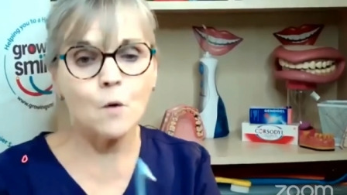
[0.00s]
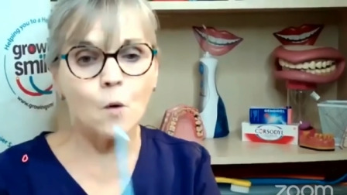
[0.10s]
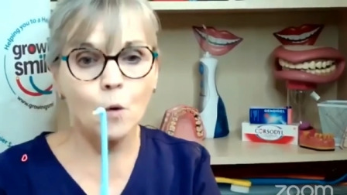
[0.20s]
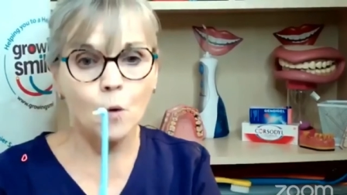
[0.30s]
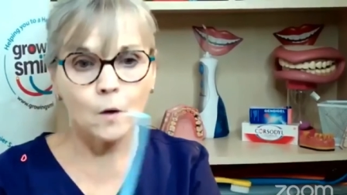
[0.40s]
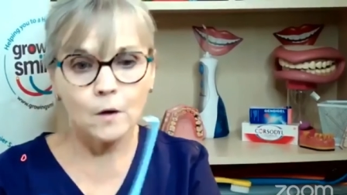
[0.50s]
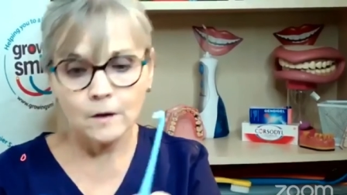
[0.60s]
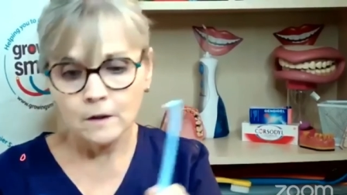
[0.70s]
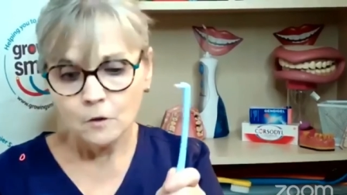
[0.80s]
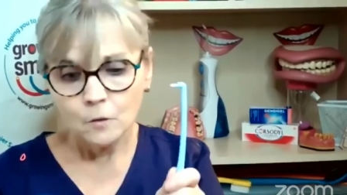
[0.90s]
or
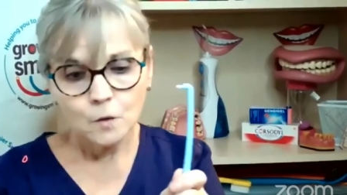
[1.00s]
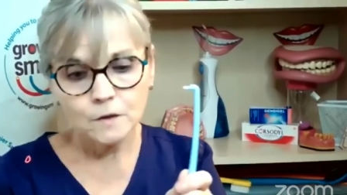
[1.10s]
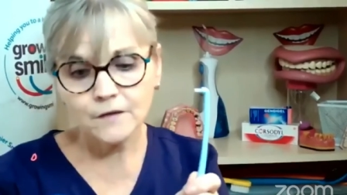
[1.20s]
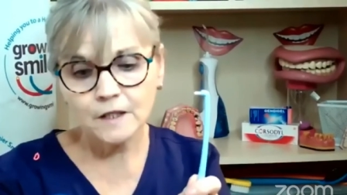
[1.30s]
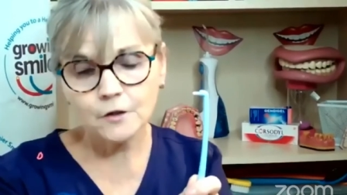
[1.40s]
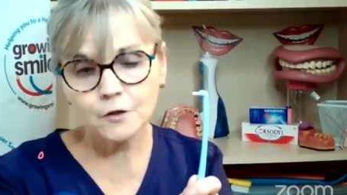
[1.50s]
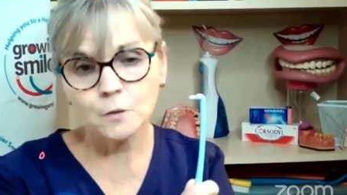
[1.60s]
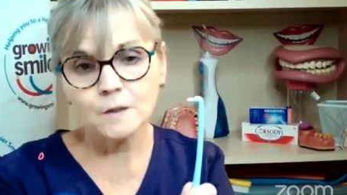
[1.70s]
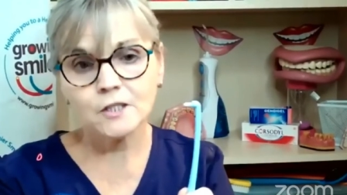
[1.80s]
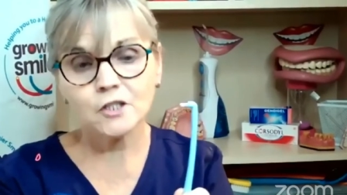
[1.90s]
one of the other
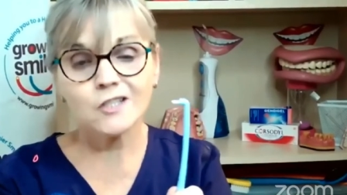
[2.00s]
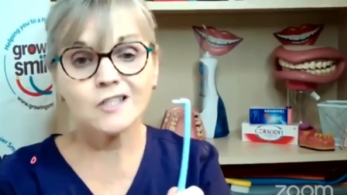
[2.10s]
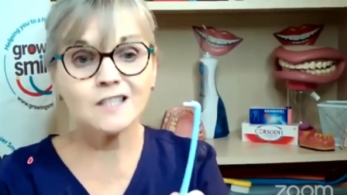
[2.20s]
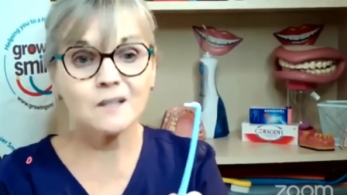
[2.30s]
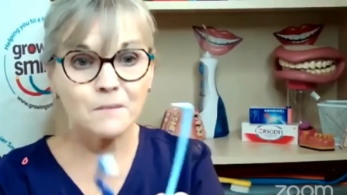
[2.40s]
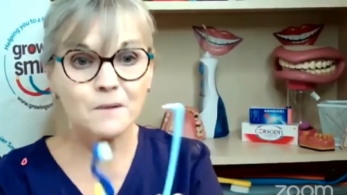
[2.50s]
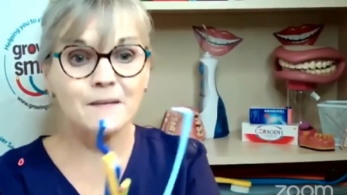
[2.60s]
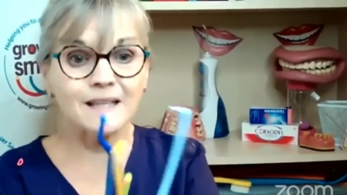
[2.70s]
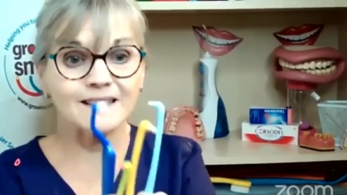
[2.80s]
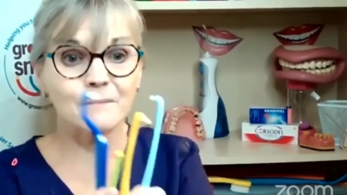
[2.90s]
ones to supplement,